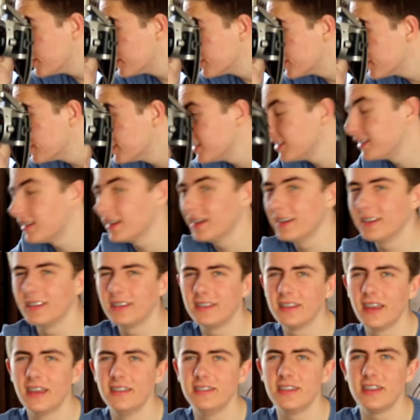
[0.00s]
because it's a
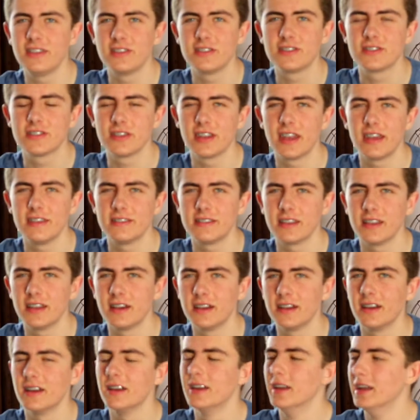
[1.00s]
digital
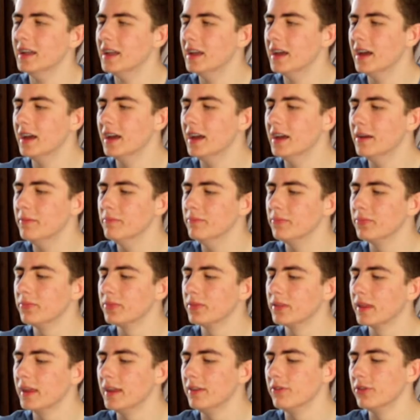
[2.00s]
SLR,
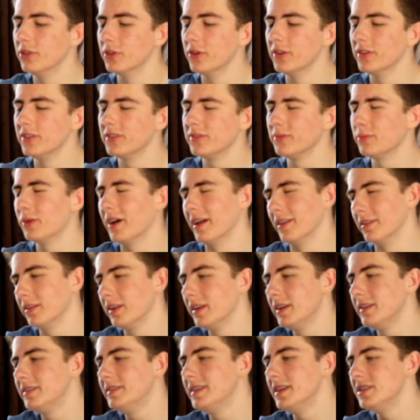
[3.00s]
even though it's
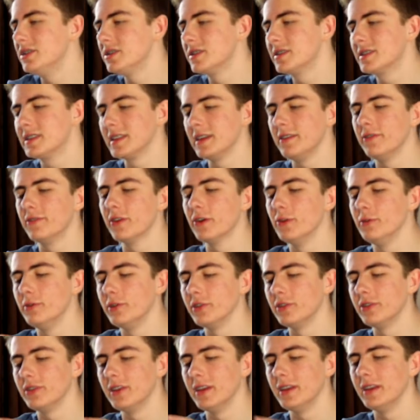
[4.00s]
digitally
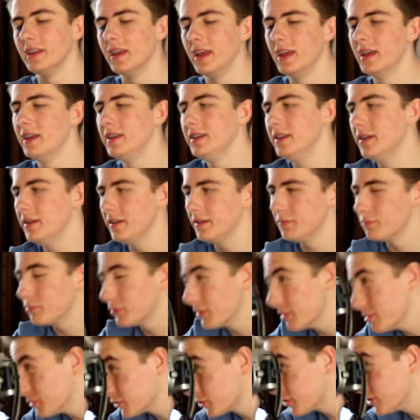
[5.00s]
focusing, you're
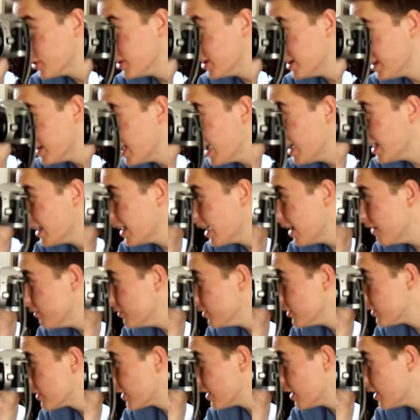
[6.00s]
pretty much going to nail it
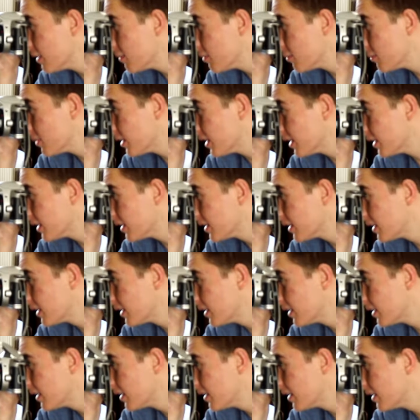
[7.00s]
every time. I mean,
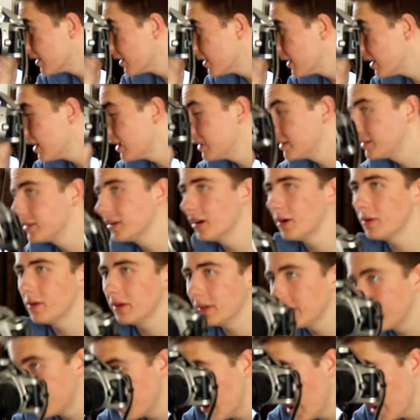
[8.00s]

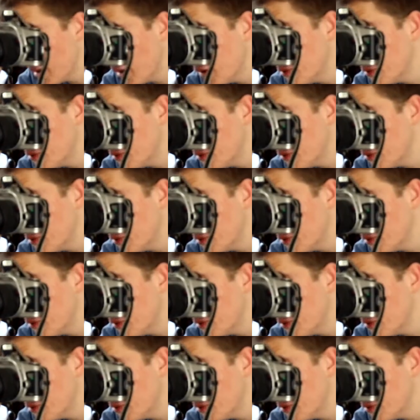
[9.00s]
it's by no